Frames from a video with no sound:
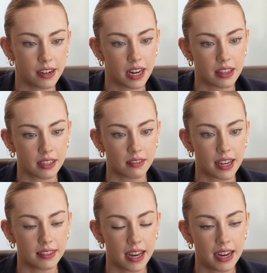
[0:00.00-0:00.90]
or anything
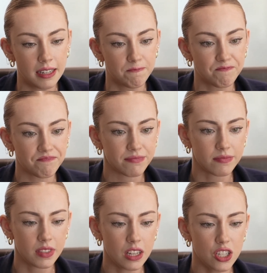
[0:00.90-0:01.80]
like that.
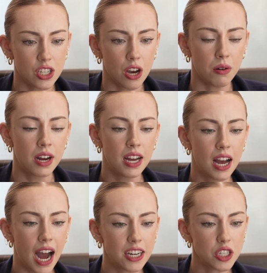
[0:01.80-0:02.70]
So
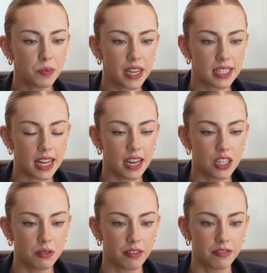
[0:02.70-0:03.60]
I just place that
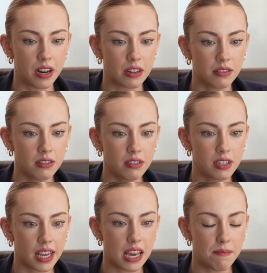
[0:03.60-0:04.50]
into a funnel
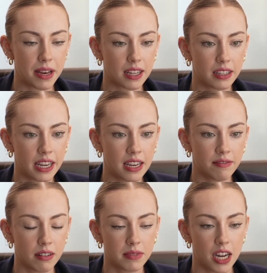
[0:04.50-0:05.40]
to keep it clean
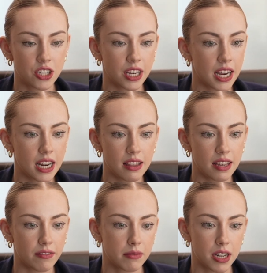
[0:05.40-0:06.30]
from touching
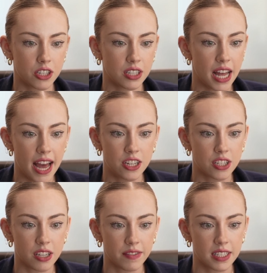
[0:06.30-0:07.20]
anything, from touching the
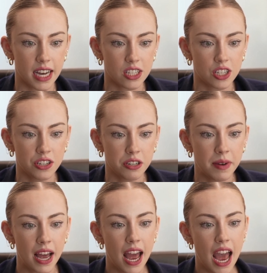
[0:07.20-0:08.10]
edges of the test tube.
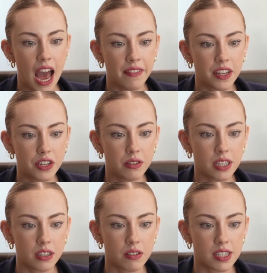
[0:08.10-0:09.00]
And then
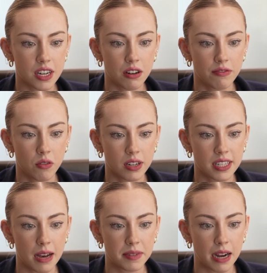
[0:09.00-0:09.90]
using those sterile
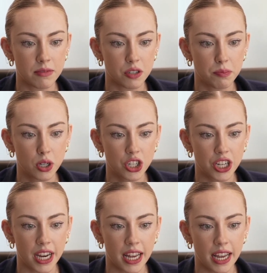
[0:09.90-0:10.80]
forceps, I'm just
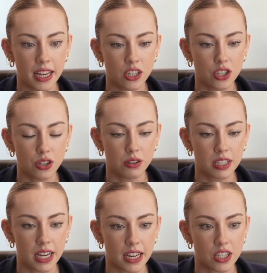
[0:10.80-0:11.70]
pushing it into the
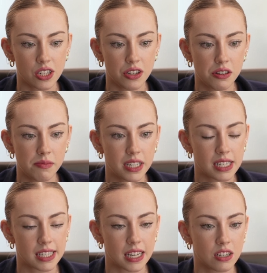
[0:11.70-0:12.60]
test tube to
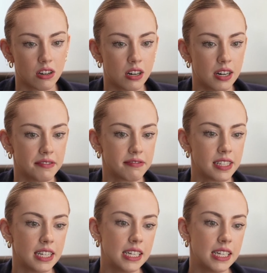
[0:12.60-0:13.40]
send off.